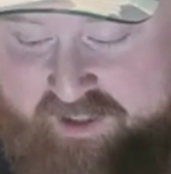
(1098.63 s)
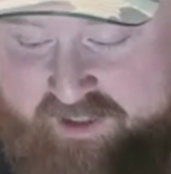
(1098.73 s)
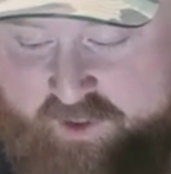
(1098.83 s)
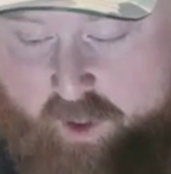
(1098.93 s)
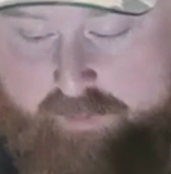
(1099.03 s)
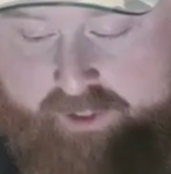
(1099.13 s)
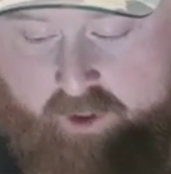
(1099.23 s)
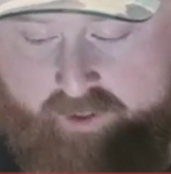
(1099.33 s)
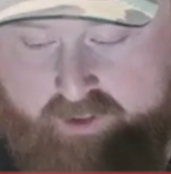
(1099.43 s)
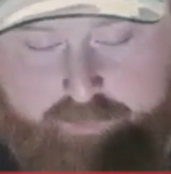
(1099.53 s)
So I'm
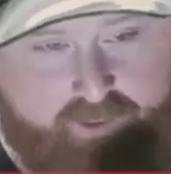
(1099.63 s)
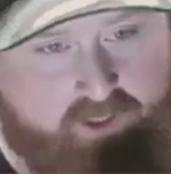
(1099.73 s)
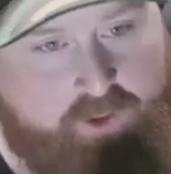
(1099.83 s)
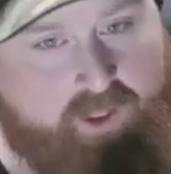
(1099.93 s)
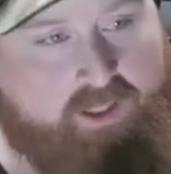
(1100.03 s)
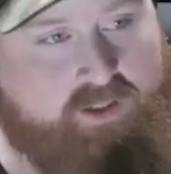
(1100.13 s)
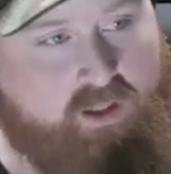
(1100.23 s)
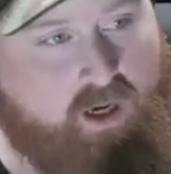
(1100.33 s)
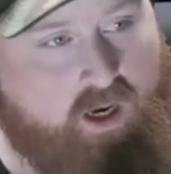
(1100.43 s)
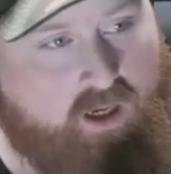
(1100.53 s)
curious, because you guys
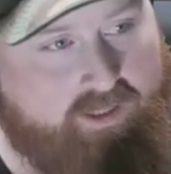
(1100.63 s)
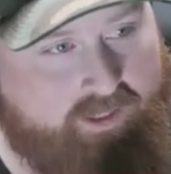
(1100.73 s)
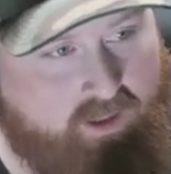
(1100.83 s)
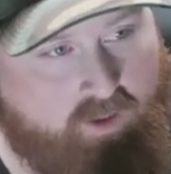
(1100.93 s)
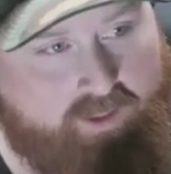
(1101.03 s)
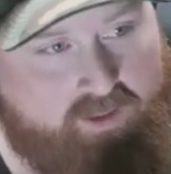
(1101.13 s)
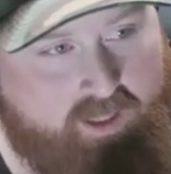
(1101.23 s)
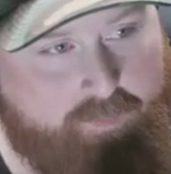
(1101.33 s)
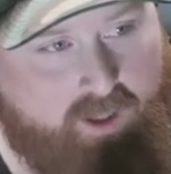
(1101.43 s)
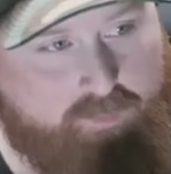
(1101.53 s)
are in the
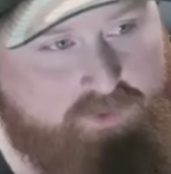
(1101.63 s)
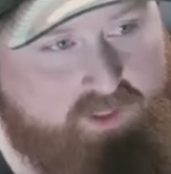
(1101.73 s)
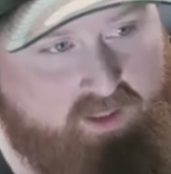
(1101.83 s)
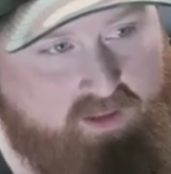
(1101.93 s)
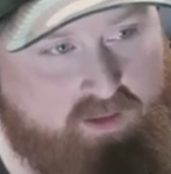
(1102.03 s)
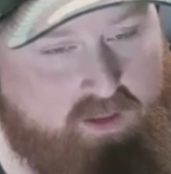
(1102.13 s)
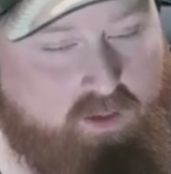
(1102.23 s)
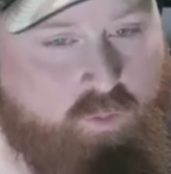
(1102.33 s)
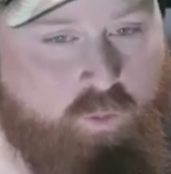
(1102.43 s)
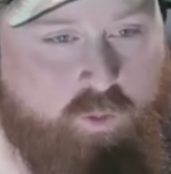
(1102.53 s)
hip hop scene.
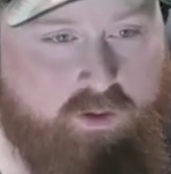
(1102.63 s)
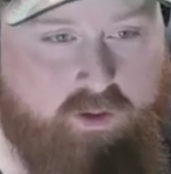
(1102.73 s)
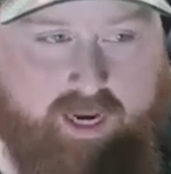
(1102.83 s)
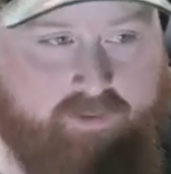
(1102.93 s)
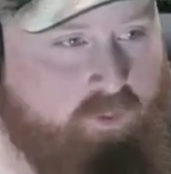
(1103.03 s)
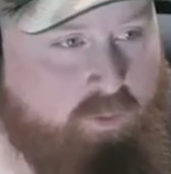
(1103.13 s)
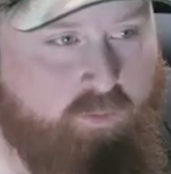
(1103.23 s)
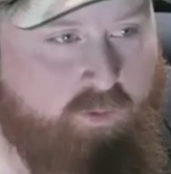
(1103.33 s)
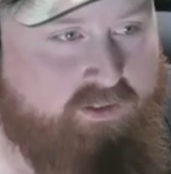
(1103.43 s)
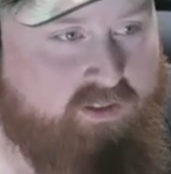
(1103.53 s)

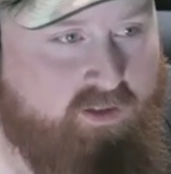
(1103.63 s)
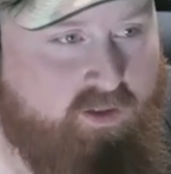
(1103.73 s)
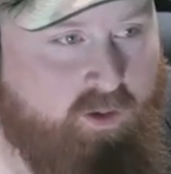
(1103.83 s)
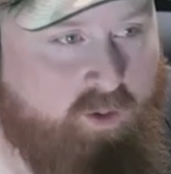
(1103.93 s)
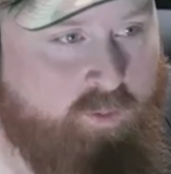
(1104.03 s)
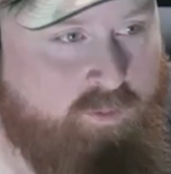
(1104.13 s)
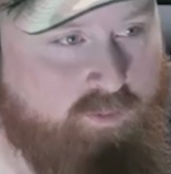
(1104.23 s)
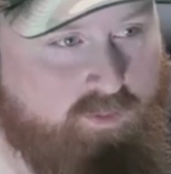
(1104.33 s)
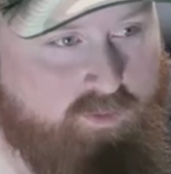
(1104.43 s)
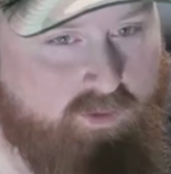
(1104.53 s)
Everyone wants to know
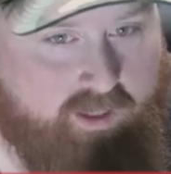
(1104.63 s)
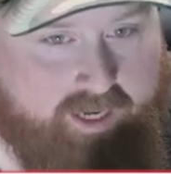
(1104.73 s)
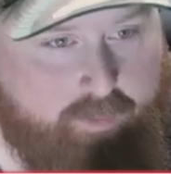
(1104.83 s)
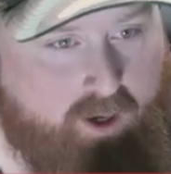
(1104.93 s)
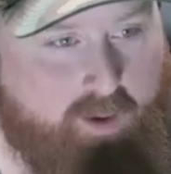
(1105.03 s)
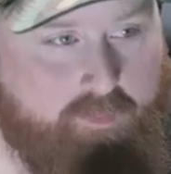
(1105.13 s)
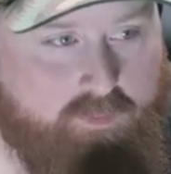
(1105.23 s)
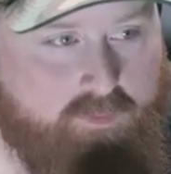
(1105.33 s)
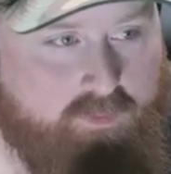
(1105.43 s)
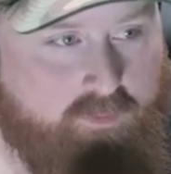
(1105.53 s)
hip hop
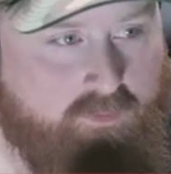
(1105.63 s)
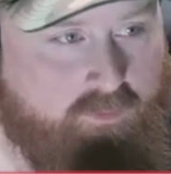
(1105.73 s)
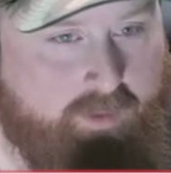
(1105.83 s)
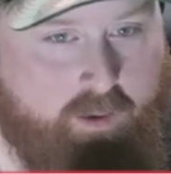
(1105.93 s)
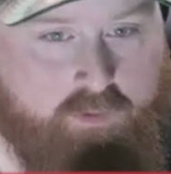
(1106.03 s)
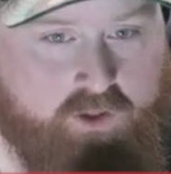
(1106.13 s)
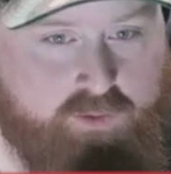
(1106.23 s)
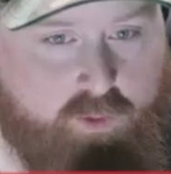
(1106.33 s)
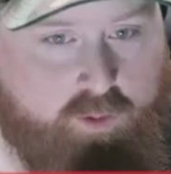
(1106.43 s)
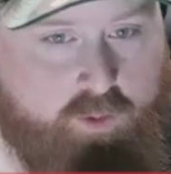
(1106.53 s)
Mount
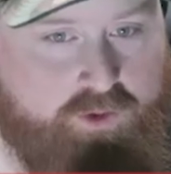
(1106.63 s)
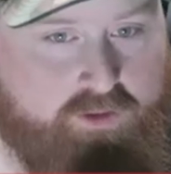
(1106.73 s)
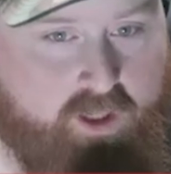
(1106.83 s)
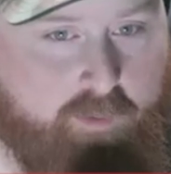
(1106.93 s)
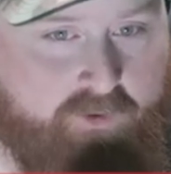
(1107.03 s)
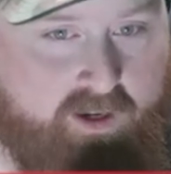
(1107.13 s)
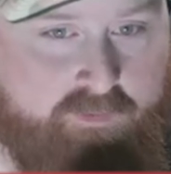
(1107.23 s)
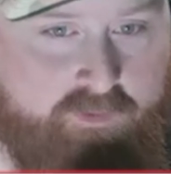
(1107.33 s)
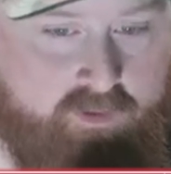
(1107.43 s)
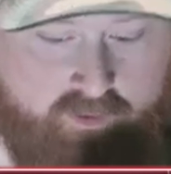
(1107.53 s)
Rushmore. Who's your top 5?